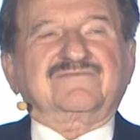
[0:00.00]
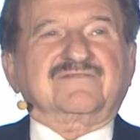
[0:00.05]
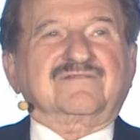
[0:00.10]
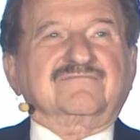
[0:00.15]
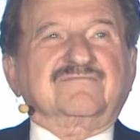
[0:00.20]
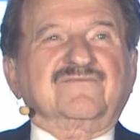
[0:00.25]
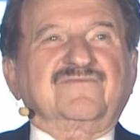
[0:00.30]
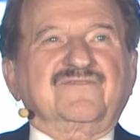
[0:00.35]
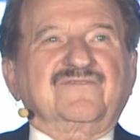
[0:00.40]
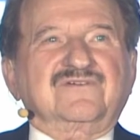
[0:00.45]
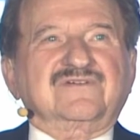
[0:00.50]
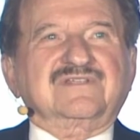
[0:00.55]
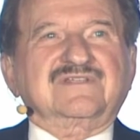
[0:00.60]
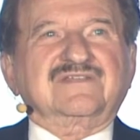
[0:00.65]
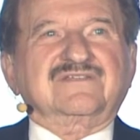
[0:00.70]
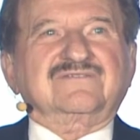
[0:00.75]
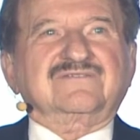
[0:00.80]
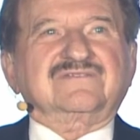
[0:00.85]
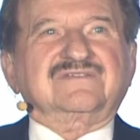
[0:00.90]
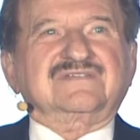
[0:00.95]
from
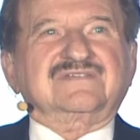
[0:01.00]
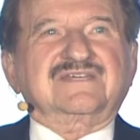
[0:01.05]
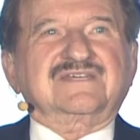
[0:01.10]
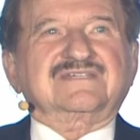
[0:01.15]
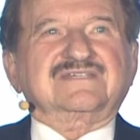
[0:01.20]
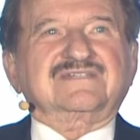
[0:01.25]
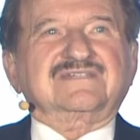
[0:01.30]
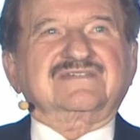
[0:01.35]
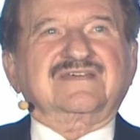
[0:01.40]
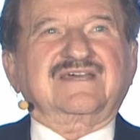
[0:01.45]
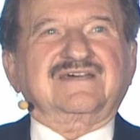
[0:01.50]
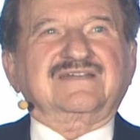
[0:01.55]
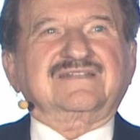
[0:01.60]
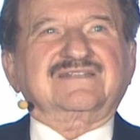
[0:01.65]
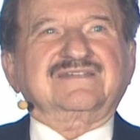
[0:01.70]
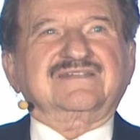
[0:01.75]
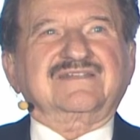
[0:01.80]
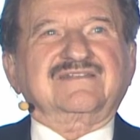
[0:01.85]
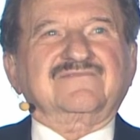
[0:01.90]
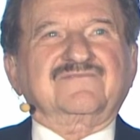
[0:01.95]
forty to six
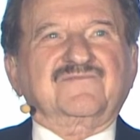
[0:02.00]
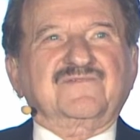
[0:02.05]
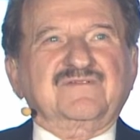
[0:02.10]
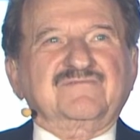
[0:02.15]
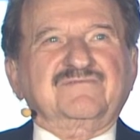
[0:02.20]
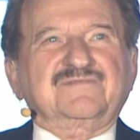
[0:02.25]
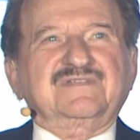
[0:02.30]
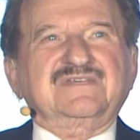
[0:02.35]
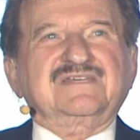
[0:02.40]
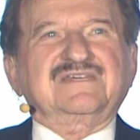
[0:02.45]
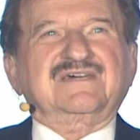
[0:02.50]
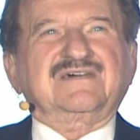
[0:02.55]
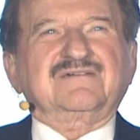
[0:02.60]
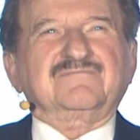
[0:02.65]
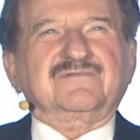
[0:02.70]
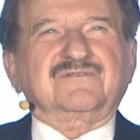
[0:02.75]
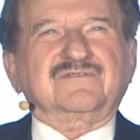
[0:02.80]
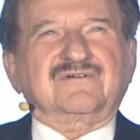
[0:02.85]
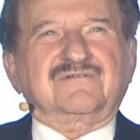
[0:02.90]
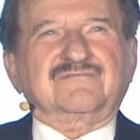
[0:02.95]
hundred fifty
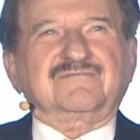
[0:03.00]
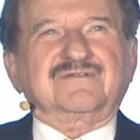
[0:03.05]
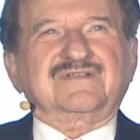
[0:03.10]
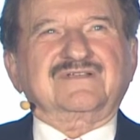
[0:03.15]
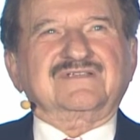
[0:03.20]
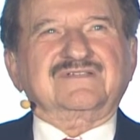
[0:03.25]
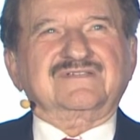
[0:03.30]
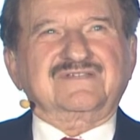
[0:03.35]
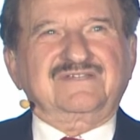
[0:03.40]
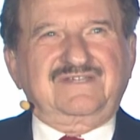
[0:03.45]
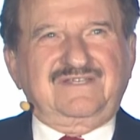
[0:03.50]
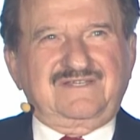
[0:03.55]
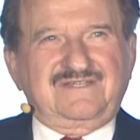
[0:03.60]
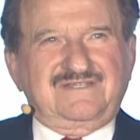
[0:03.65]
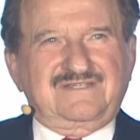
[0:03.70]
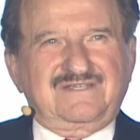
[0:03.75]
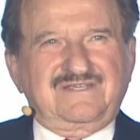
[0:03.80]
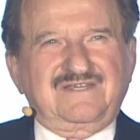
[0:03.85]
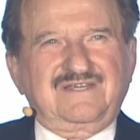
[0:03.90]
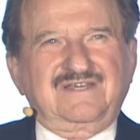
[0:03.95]
abnormal
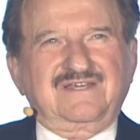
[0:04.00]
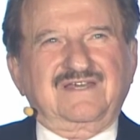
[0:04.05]
genes.